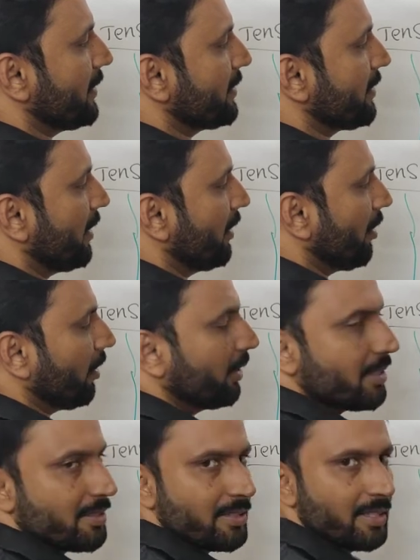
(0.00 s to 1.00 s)
cells, and all
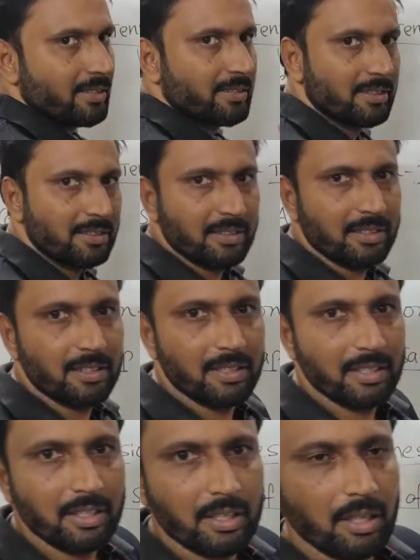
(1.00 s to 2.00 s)
these cells.
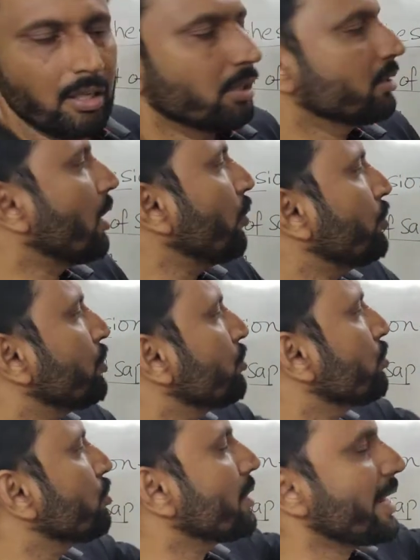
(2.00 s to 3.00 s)
Now,
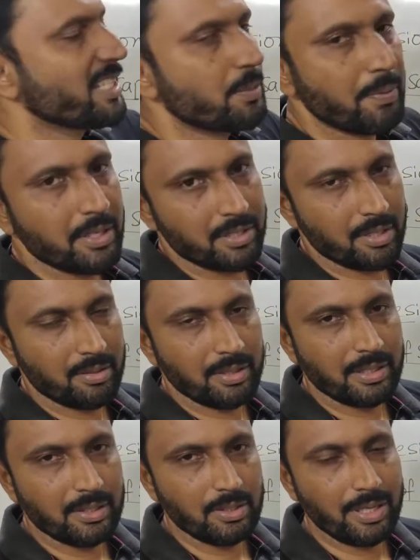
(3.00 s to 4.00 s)
due to transpiration,
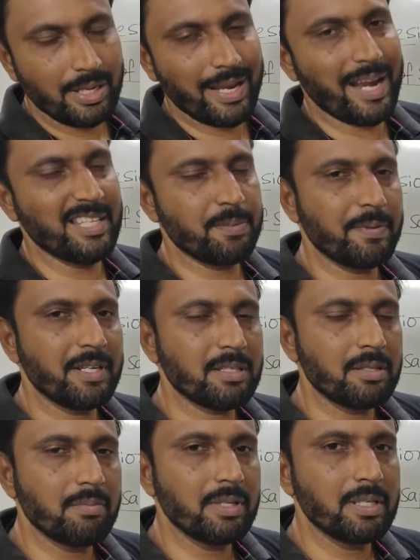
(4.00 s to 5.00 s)

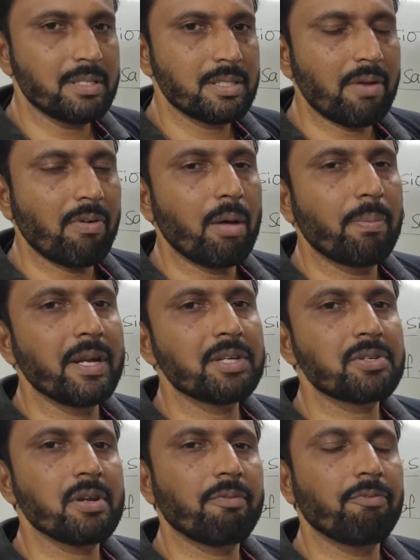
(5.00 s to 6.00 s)
transpiration means
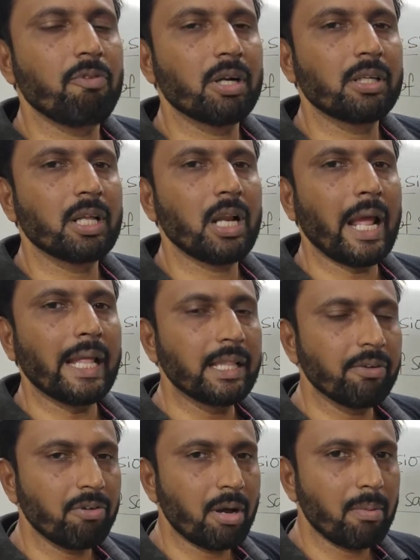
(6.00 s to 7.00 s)
evaporation of water in
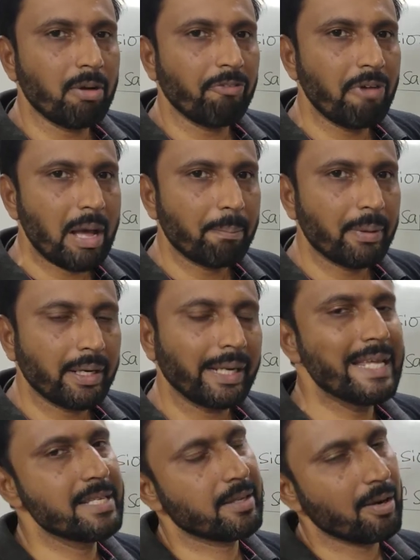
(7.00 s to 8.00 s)
the form of vapor
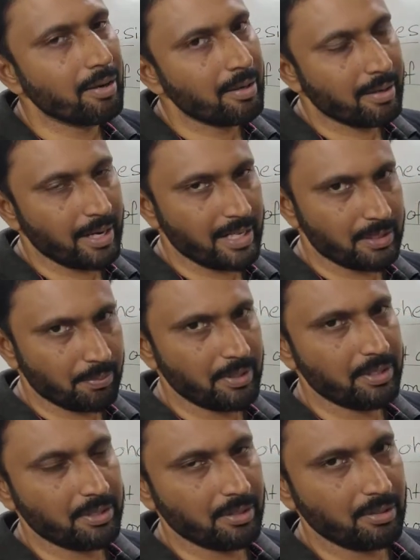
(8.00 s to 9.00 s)
is called
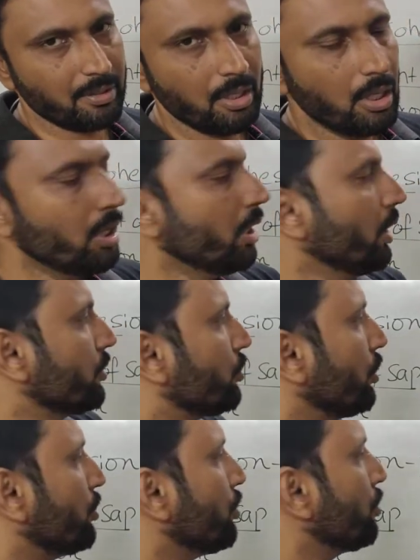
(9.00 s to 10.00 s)
transpiration.
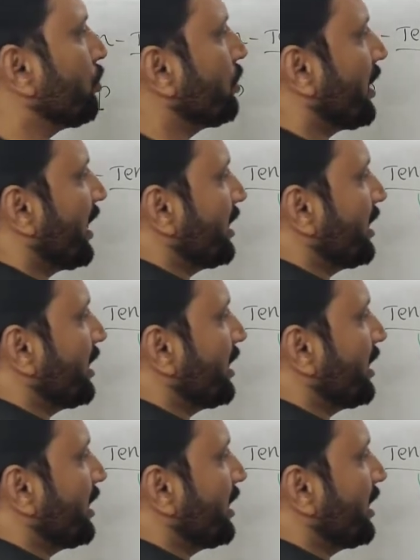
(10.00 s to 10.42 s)
So, due to